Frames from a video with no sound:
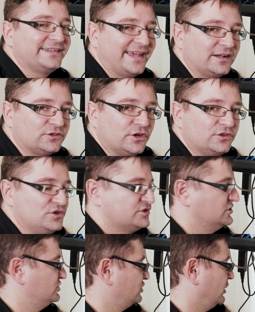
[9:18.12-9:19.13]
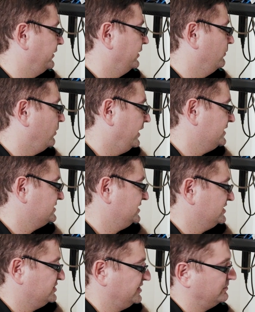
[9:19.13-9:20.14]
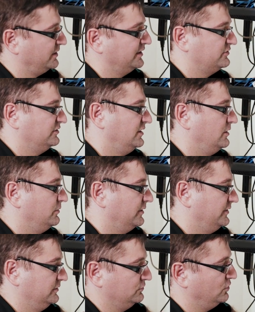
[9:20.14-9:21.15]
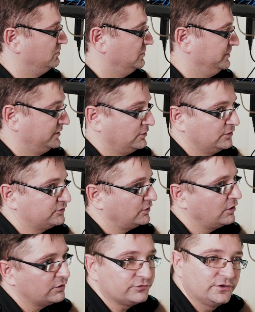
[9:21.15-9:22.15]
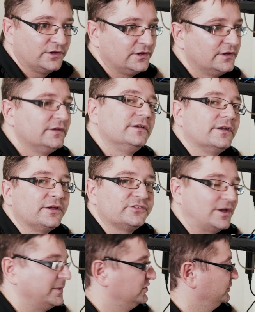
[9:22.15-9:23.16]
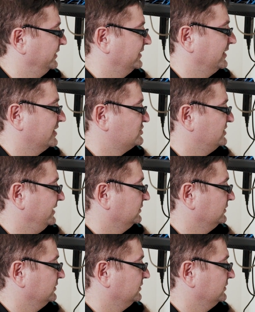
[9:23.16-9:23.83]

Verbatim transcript: all my download usage going, why is the internet running slower than normal because of you know, someone doing a large